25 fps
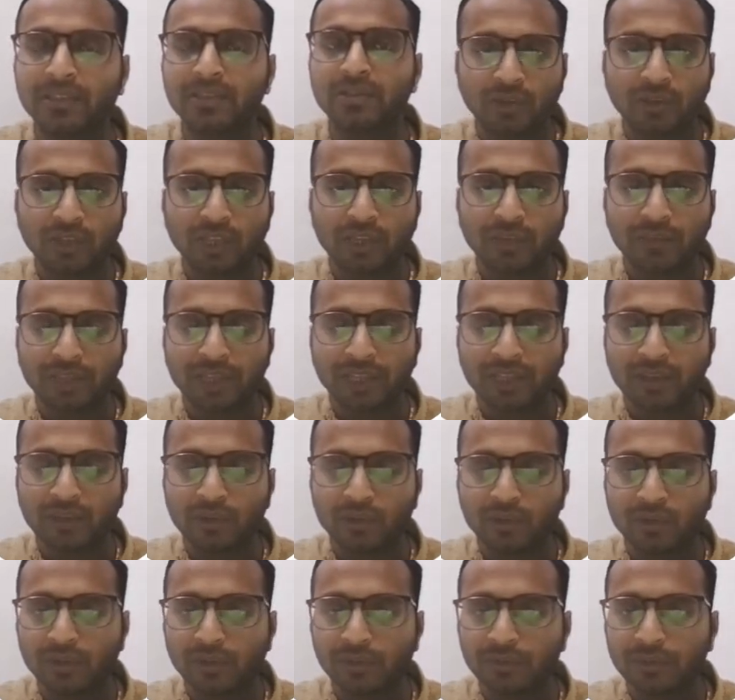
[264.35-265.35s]
So you can make
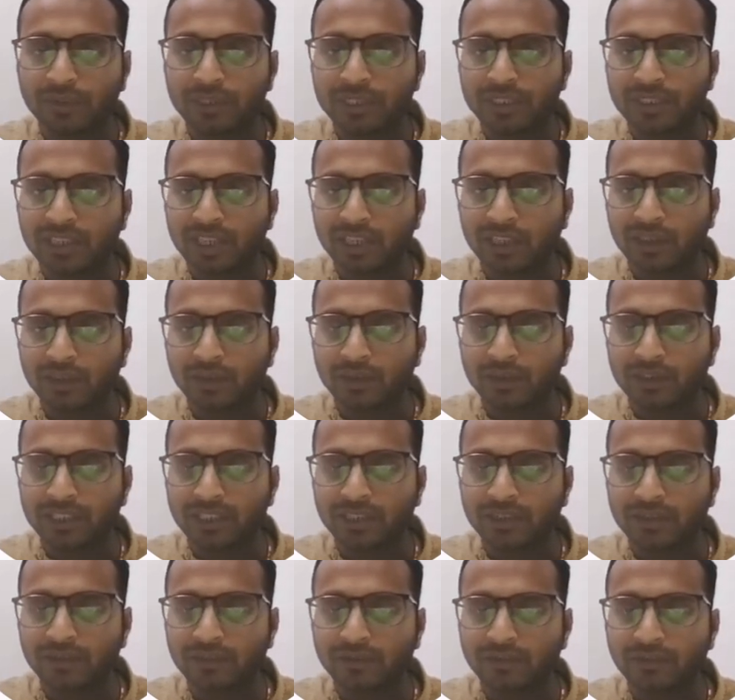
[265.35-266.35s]
use of this
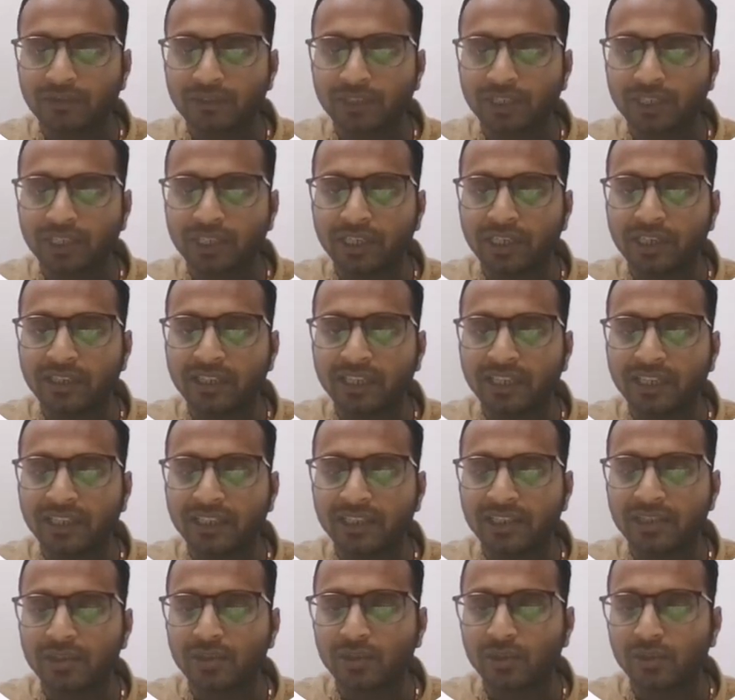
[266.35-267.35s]
calculation field, that
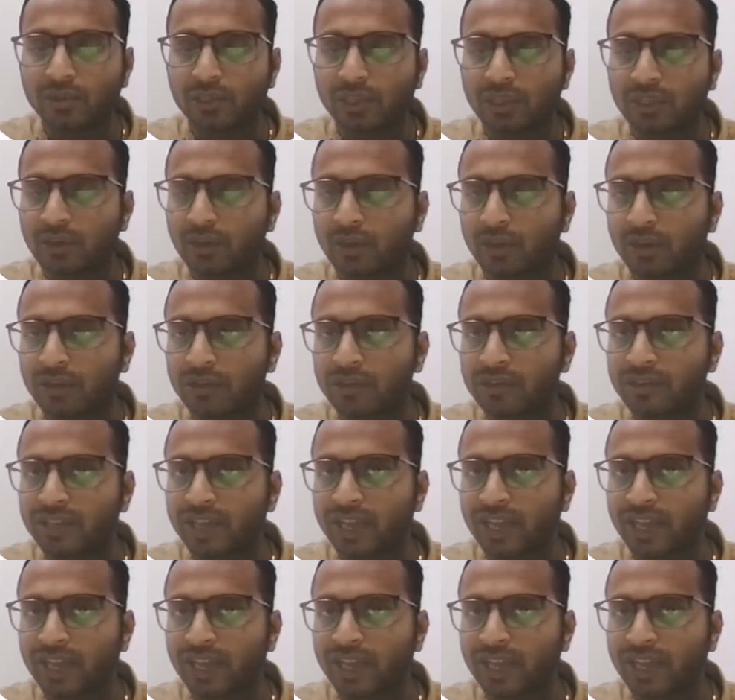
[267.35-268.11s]
is total cost,